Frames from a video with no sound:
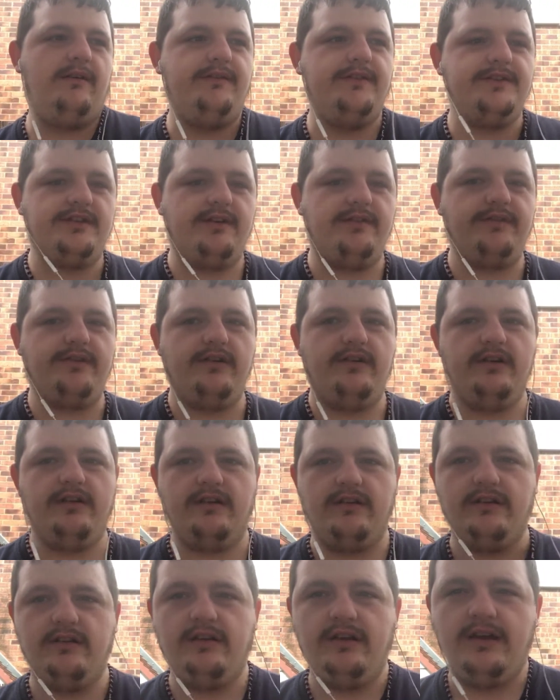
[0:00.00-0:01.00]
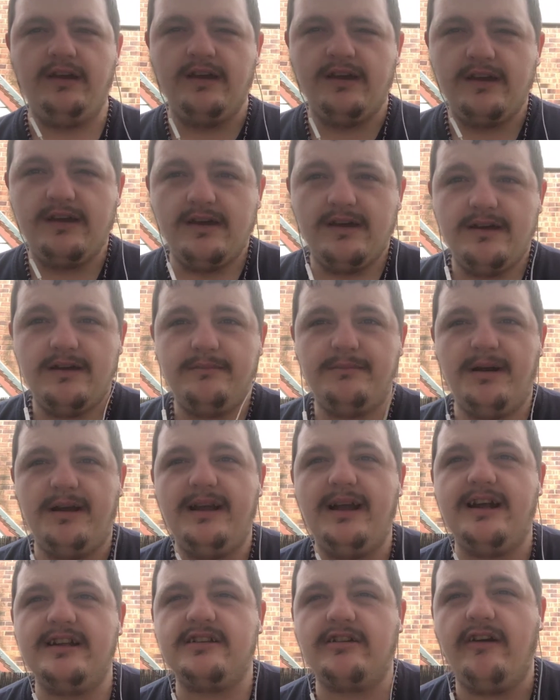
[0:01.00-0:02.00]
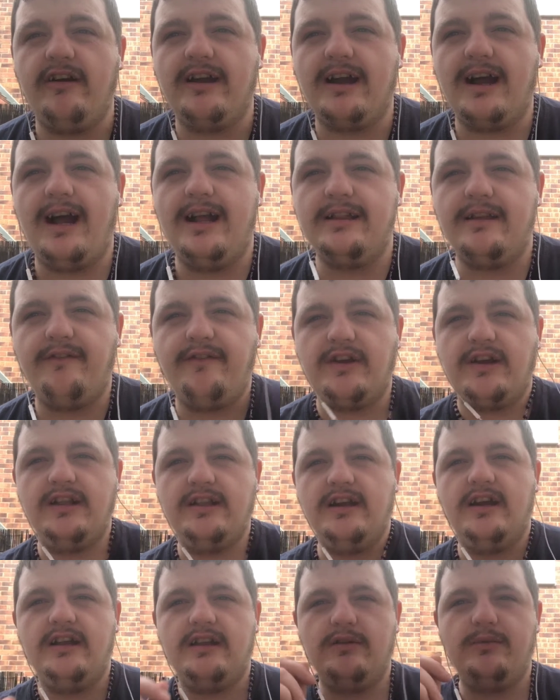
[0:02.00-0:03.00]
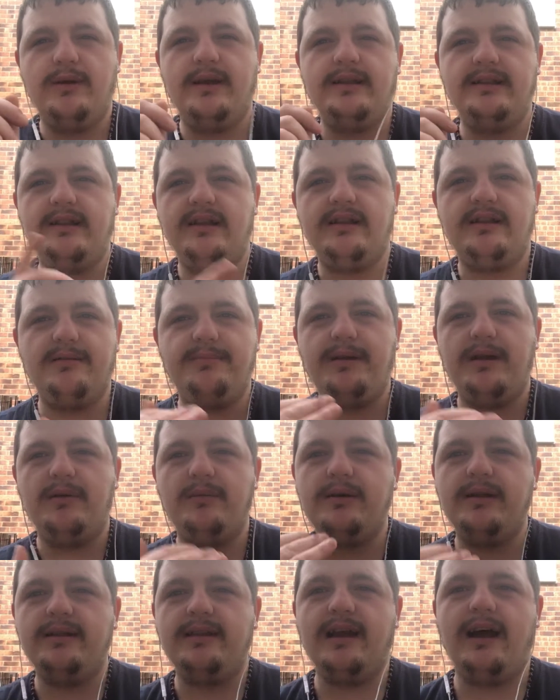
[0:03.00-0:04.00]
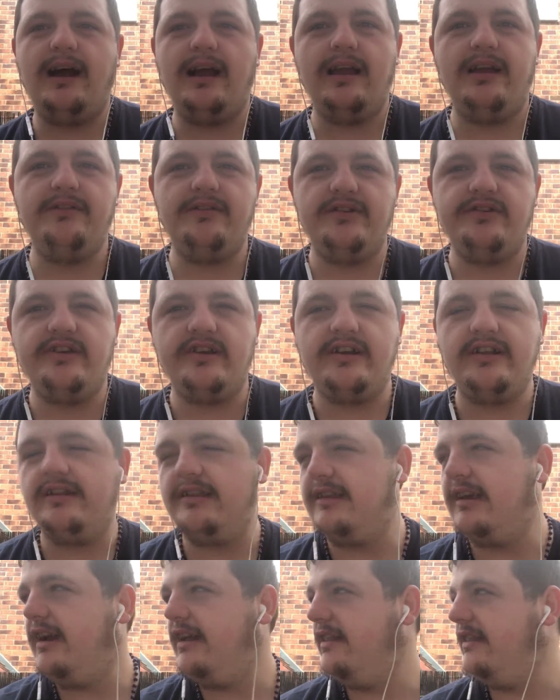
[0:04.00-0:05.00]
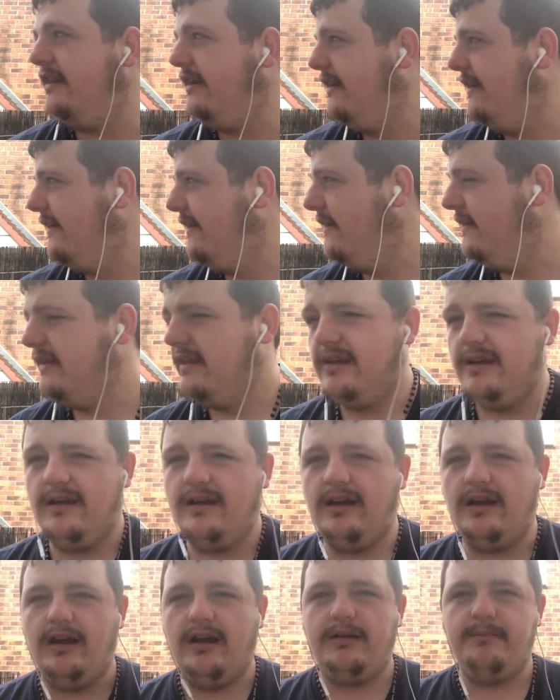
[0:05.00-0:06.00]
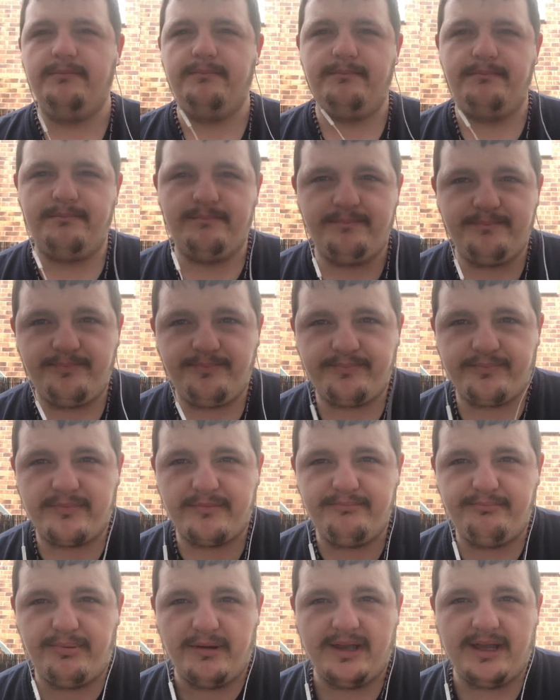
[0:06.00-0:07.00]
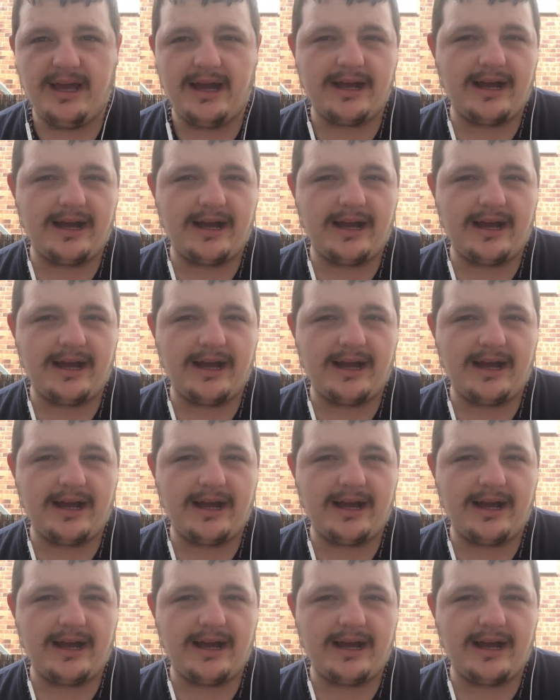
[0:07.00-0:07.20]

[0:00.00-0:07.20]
stuff going on. But yeah, sorry guys, if you can hear the wind, it's a bit windy out here as you can tell. But yeah